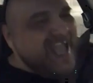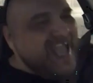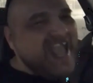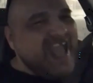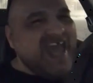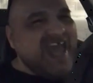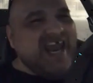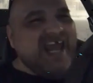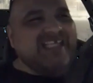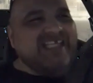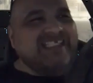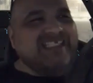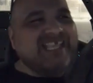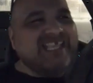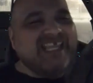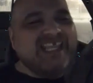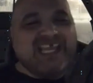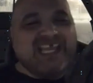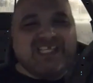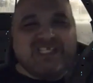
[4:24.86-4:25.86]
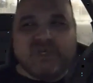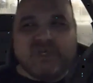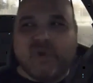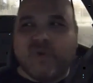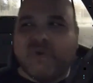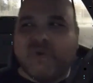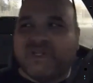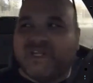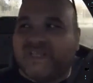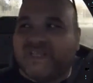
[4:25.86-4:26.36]
I say that
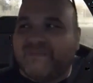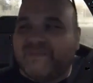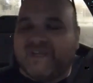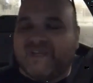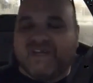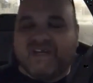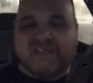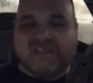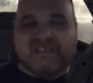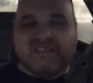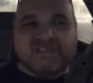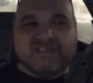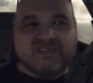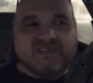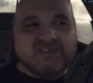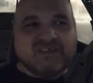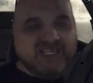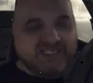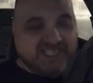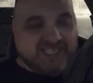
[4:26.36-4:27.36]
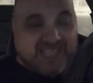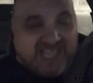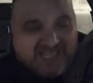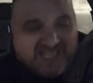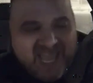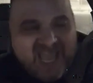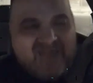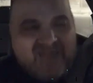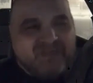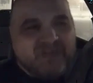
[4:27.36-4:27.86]
jokingly because I say that
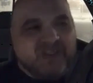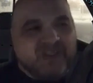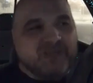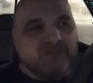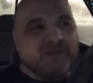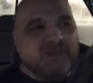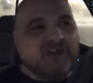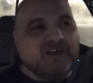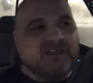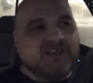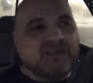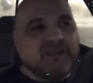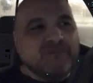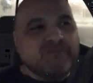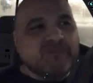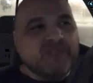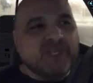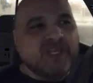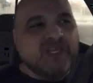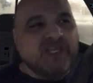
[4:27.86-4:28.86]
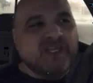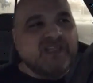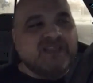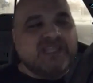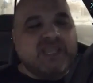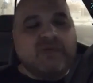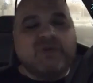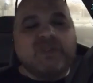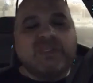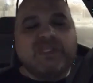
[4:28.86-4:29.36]
laughingly because
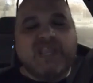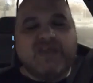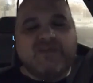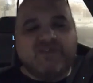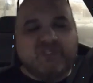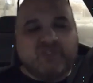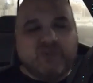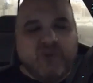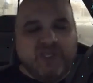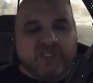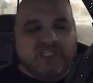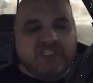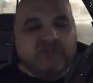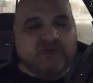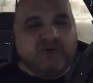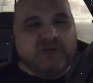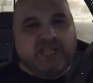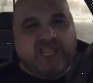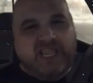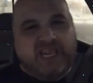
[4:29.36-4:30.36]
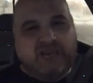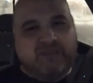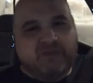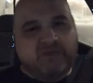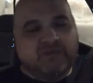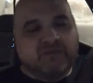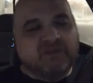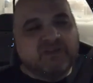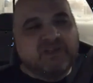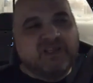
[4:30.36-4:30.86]
they would never do anything to our
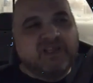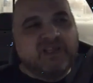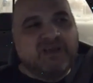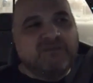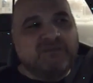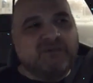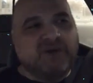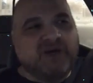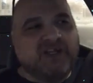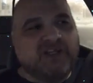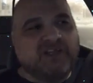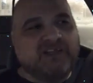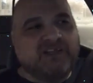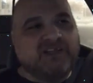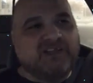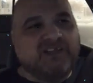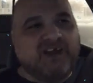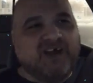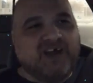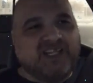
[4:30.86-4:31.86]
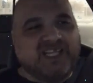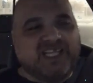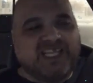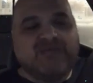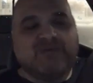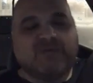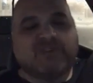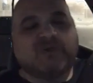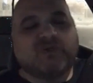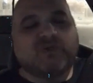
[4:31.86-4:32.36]
animal. But uh, the
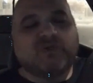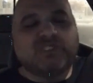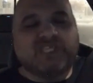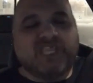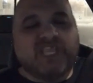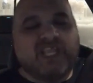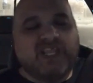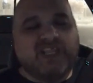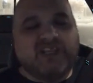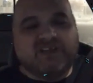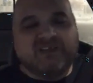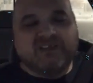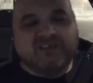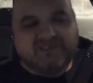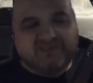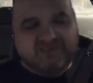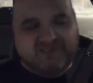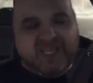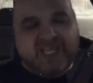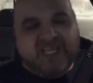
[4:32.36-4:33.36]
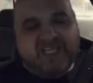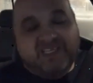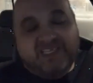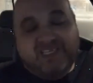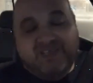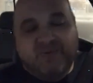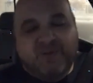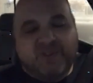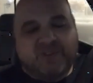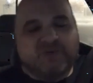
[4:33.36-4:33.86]
kid was so scared that
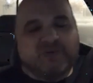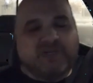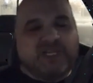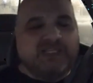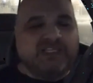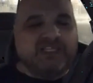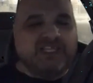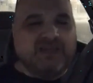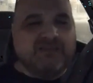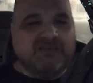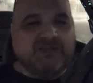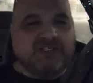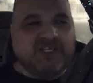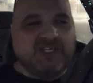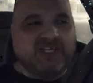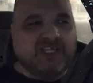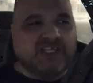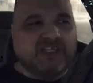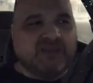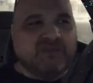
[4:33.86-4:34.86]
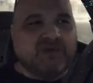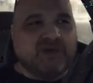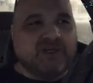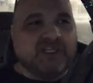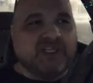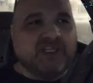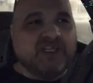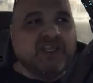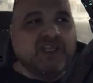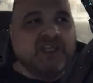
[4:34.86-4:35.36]
he went to an ATM machine and got the
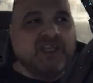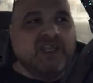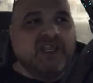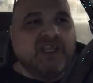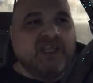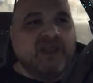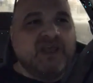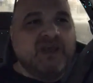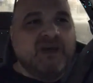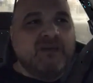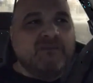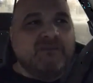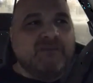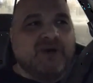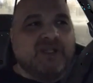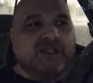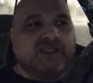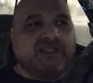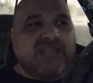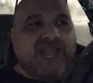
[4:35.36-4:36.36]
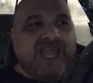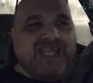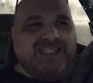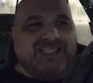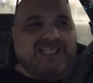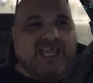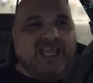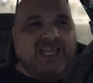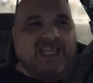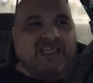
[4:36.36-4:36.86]
money. But that
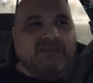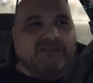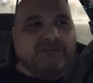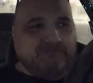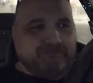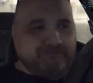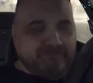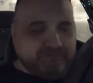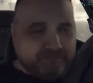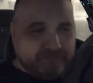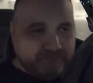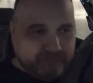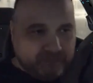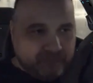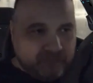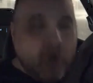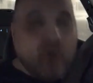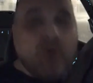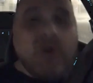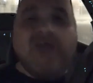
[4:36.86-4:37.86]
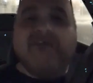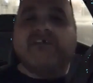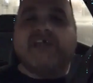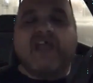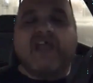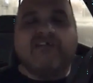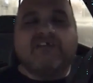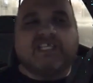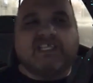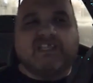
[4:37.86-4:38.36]
day, oh, Eric,
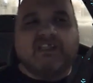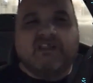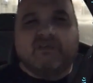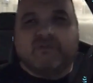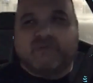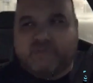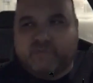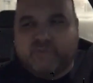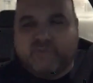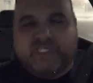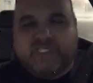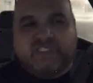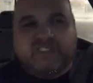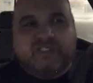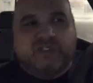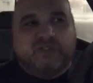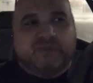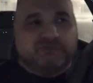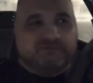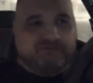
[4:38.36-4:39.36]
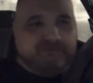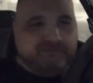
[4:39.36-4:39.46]
Eric Dillon was with us too.